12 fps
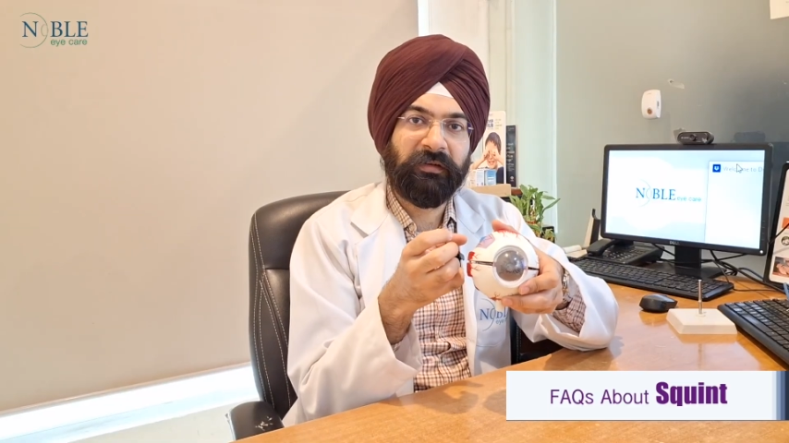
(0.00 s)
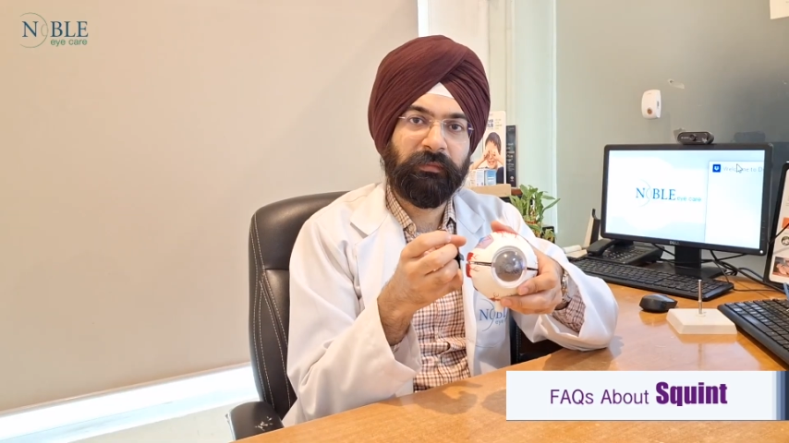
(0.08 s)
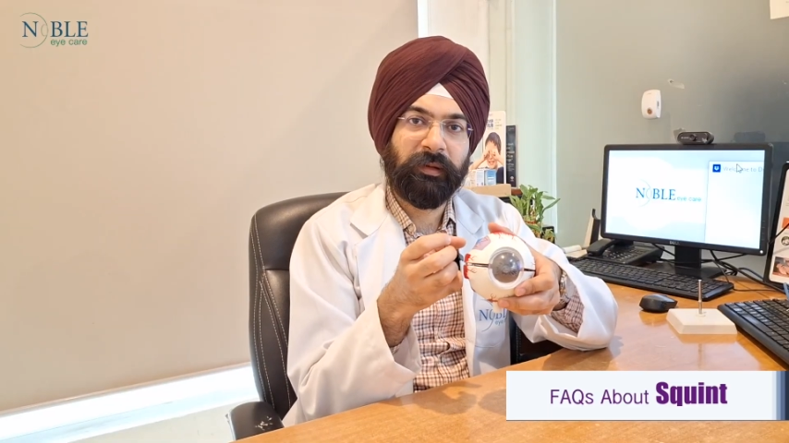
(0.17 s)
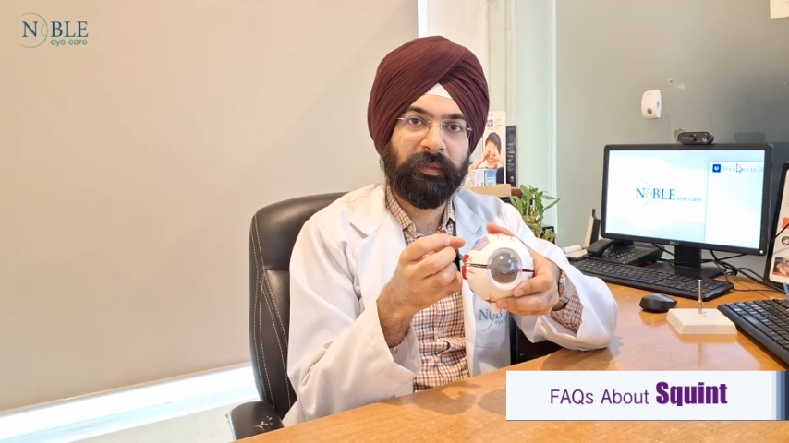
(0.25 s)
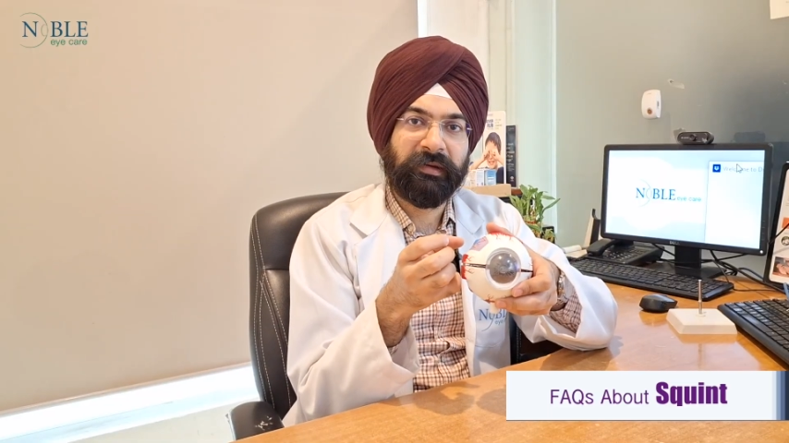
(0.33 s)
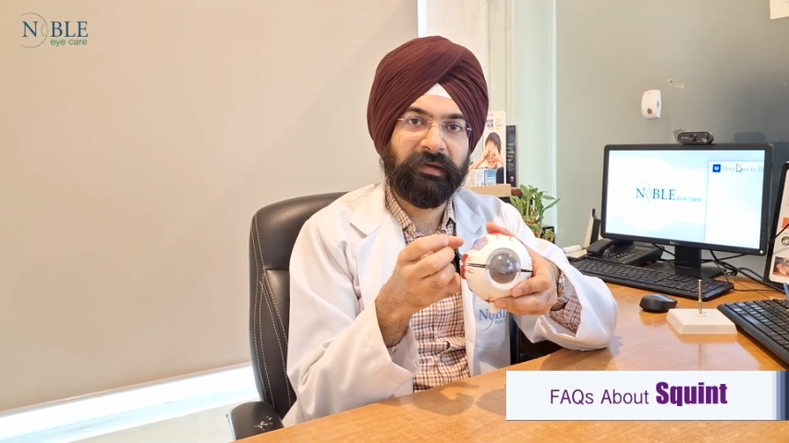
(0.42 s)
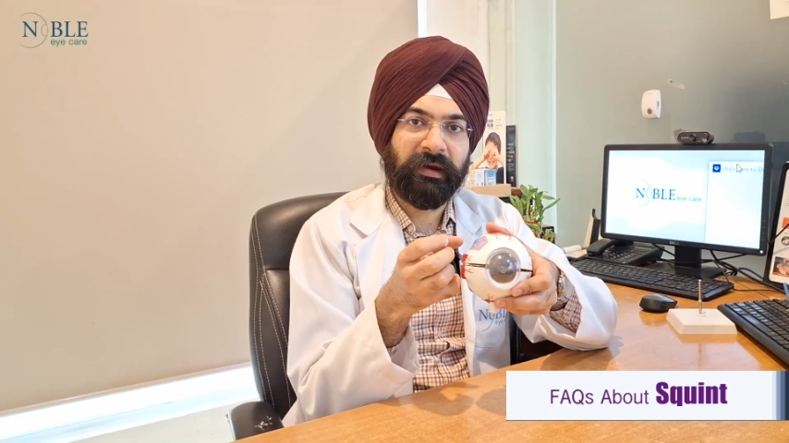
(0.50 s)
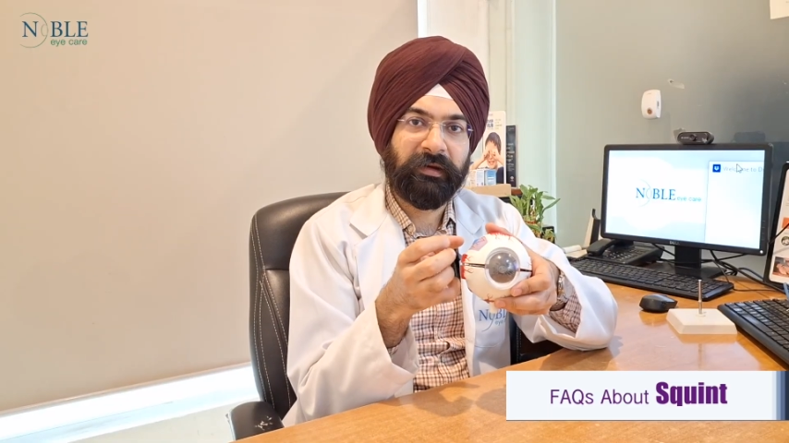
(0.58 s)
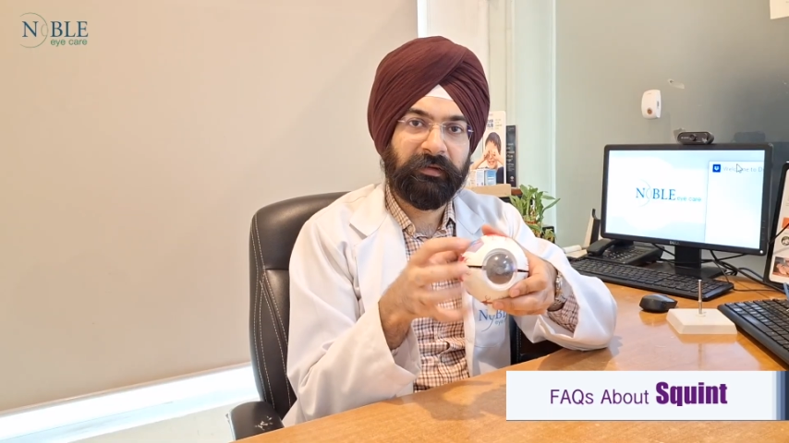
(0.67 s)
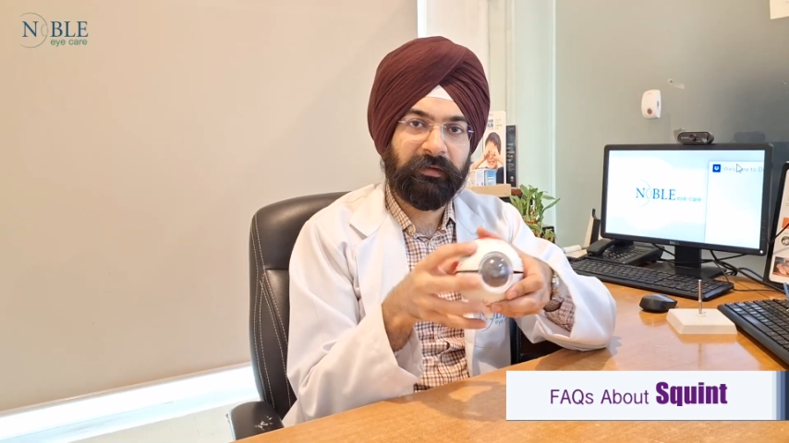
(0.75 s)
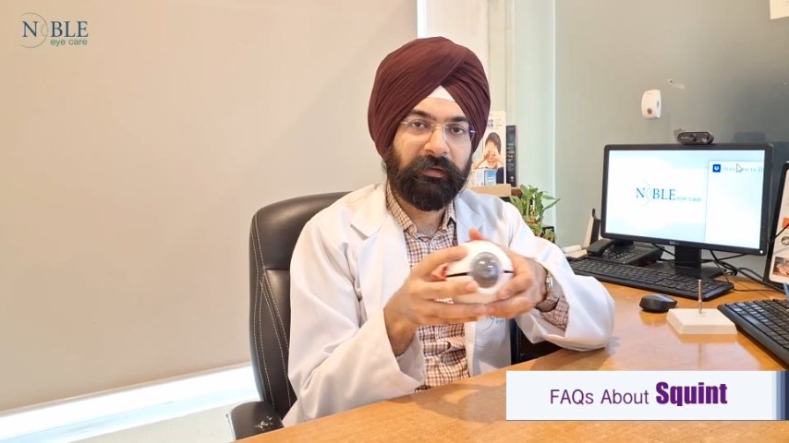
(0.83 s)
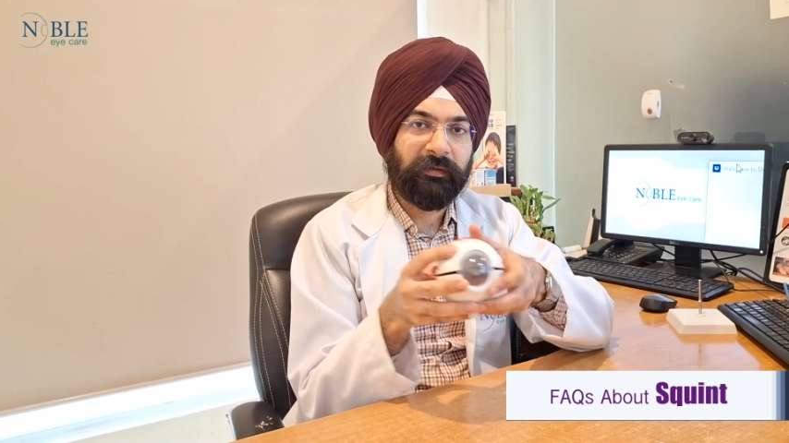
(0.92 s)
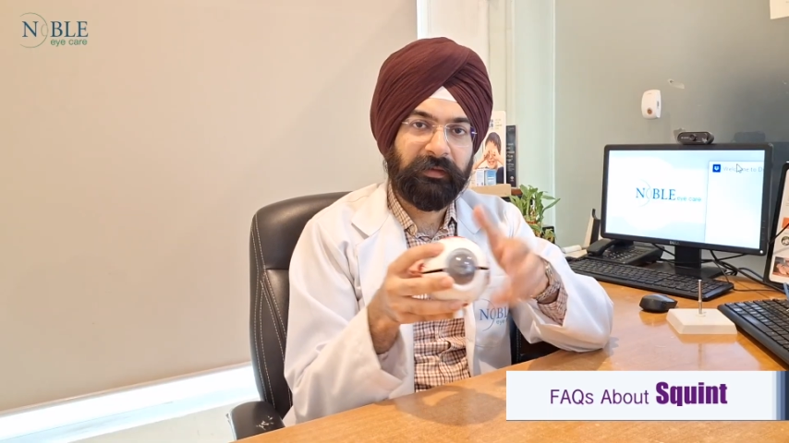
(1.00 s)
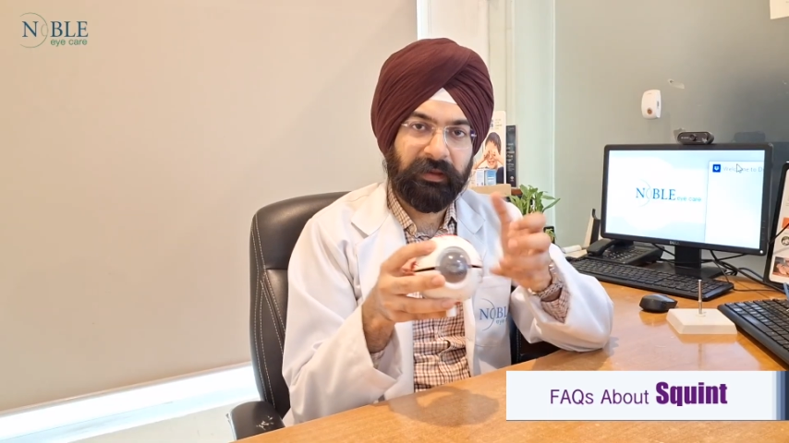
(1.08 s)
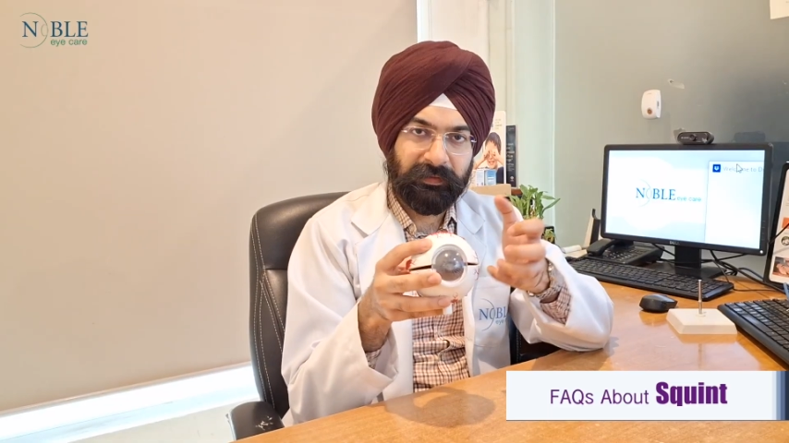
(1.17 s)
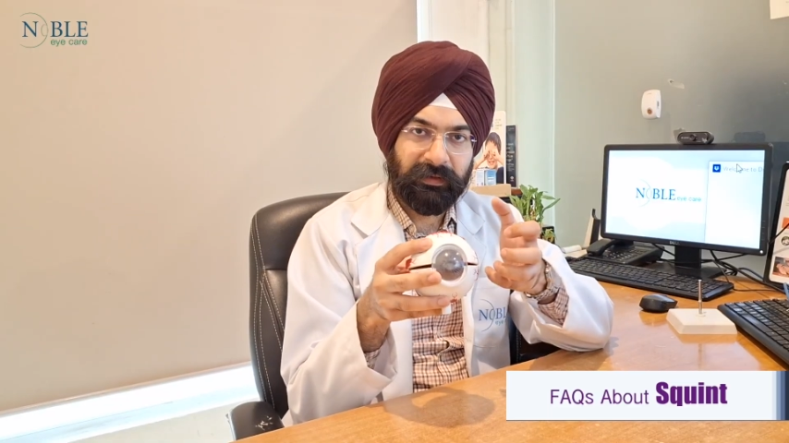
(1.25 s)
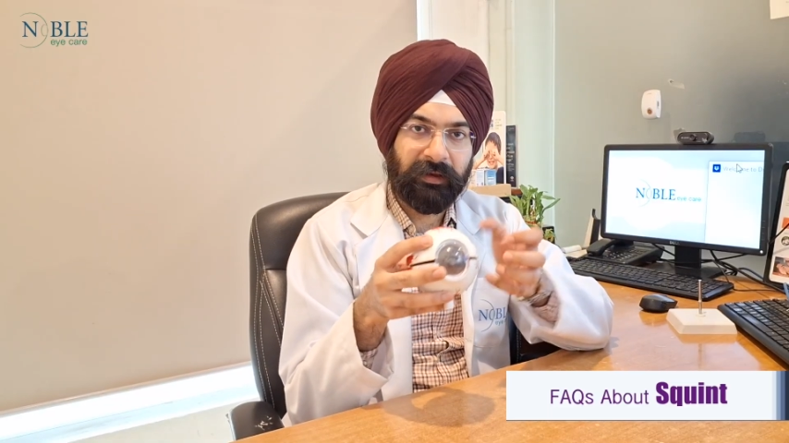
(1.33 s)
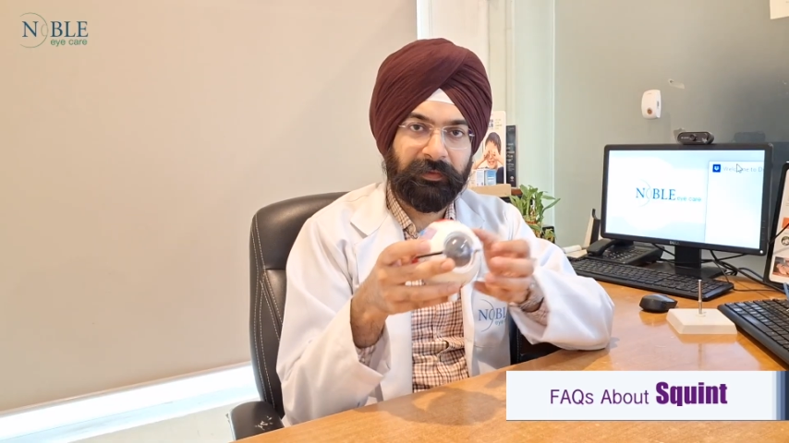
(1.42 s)
may be tighter than
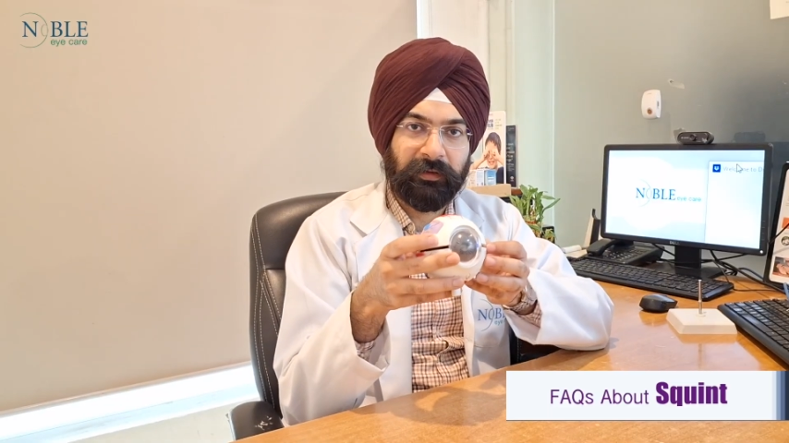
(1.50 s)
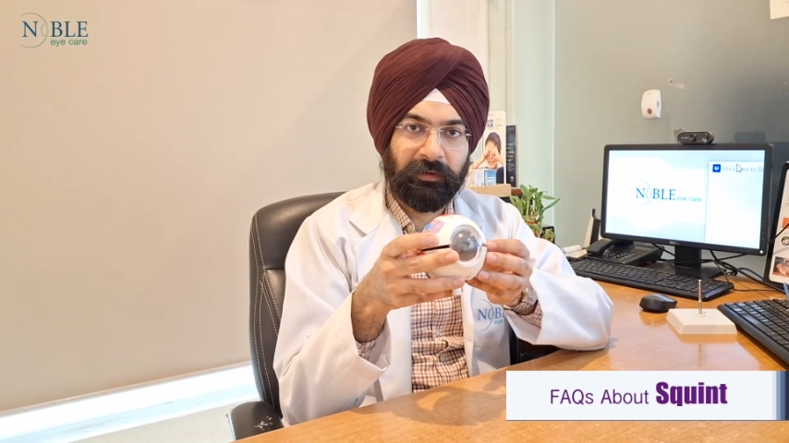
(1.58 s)
the other,